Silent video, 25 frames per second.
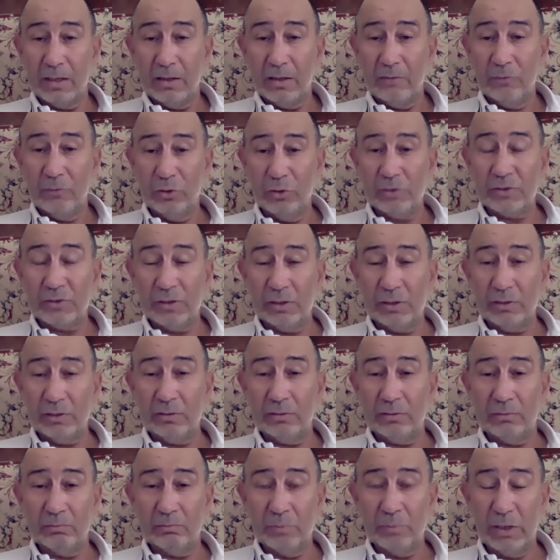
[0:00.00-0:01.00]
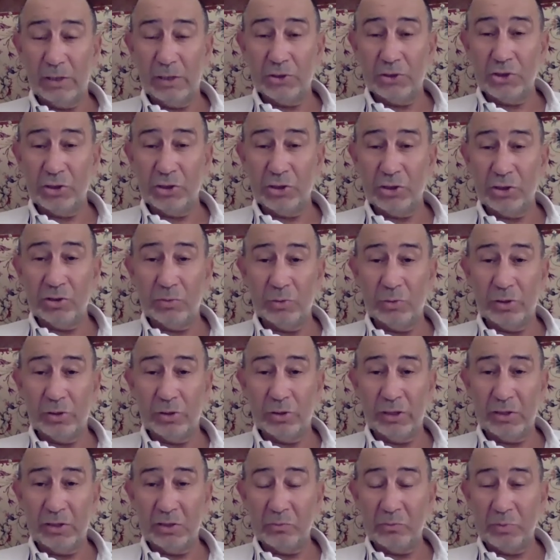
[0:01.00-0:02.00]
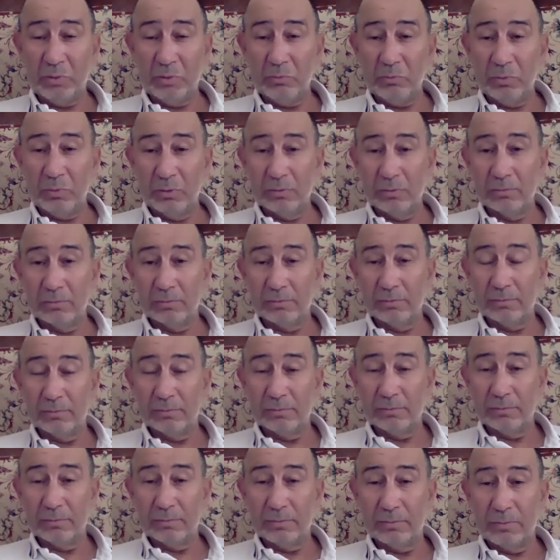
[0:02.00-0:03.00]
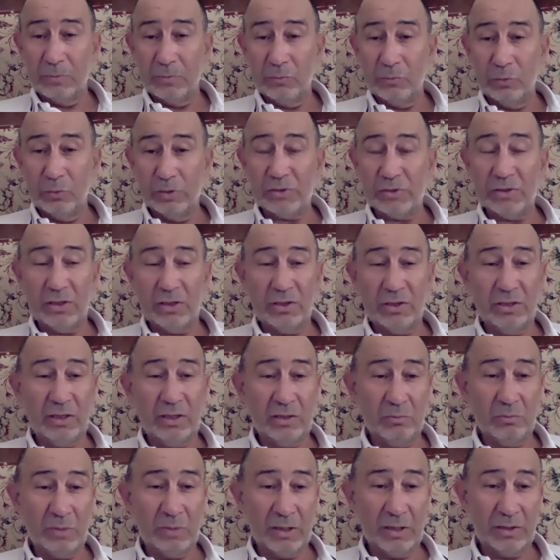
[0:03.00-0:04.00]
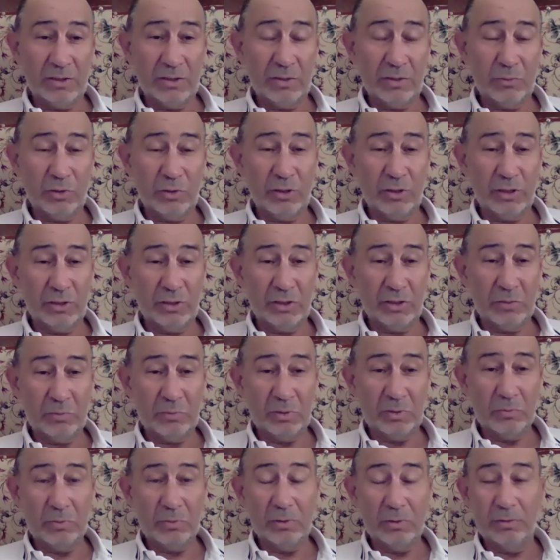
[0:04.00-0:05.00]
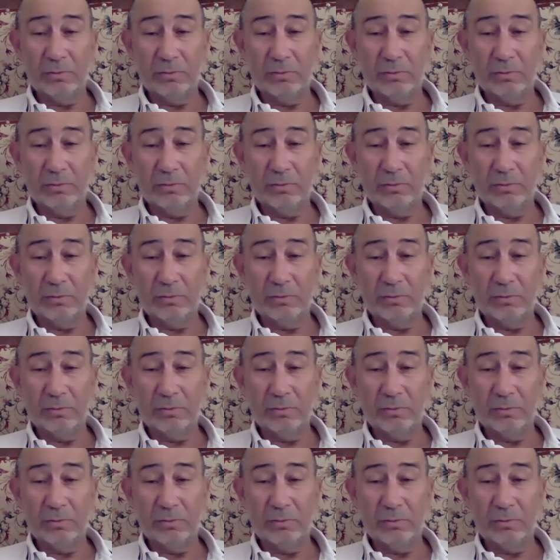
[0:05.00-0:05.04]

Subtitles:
What said Belgian democratic people? What said Denmark democratic people?